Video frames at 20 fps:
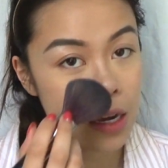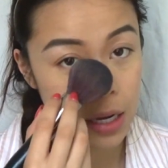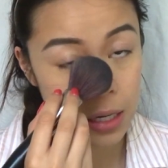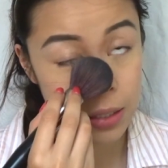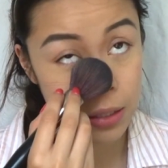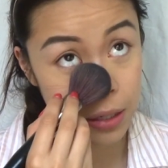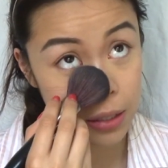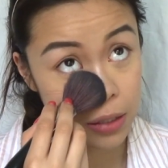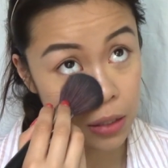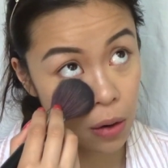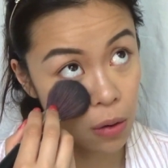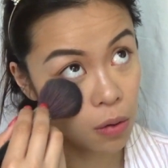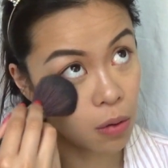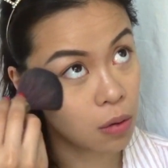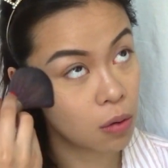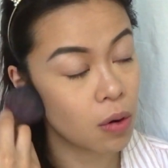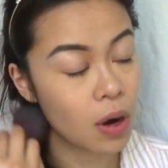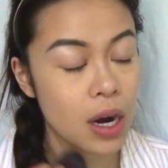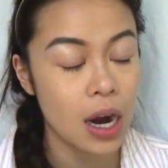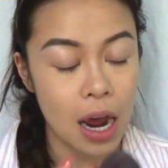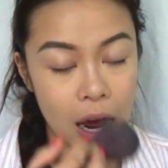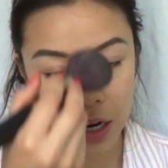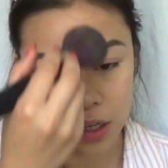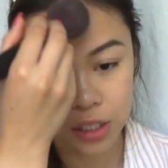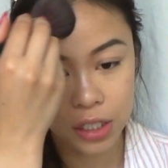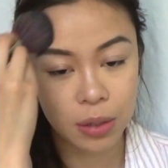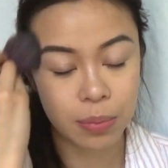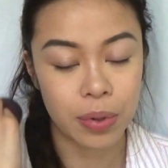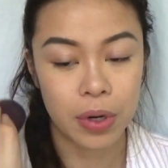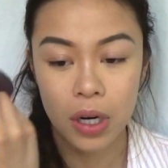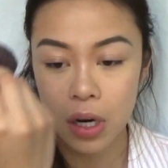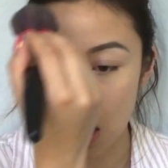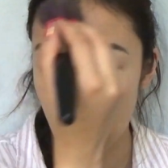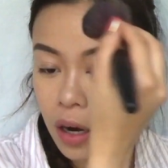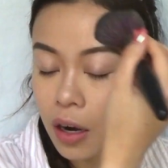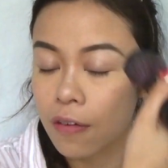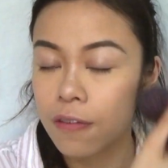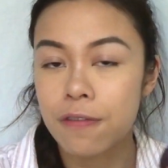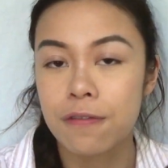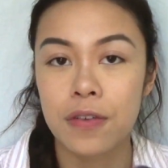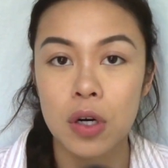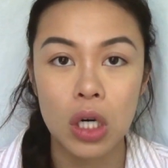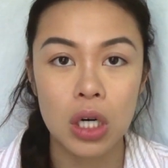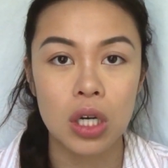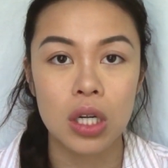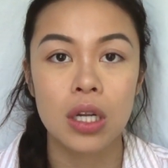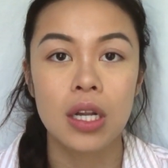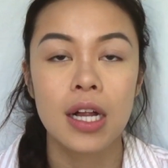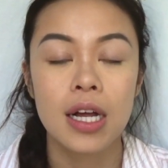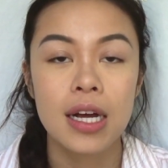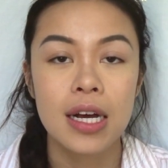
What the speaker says: so I don't want to actually put on a full